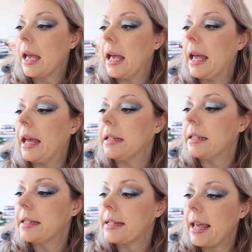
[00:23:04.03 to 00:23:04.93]

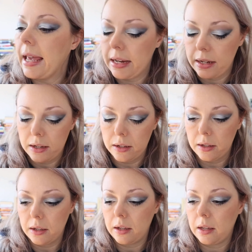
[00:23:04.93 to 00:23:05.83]
And then,
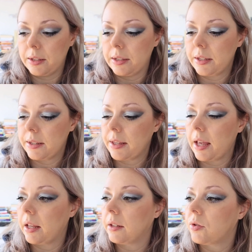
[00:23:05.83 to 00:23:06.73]
as I
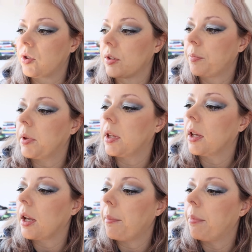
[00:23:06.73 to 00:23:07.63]
said, just
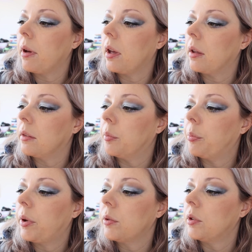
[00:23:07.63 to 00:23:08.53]
picking up the
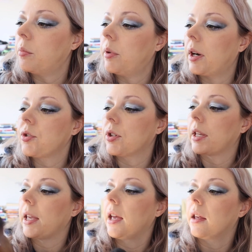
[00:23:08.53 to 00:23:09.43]
powder brush
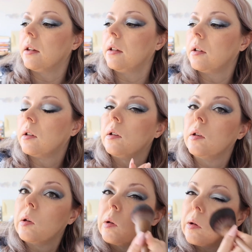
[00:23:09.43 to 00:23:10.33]
again,
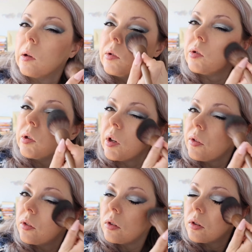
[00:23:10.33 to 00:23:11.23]

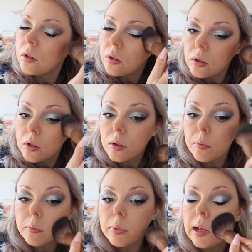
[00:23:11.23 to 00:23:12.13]
just
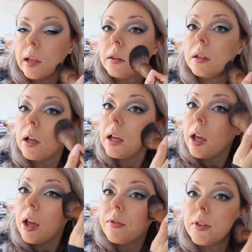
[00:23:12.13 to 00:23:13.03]
blend
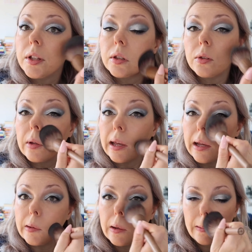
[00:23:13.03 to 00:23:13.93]
everything
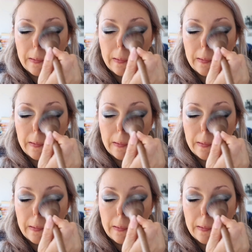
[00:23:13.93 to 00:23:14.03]
together.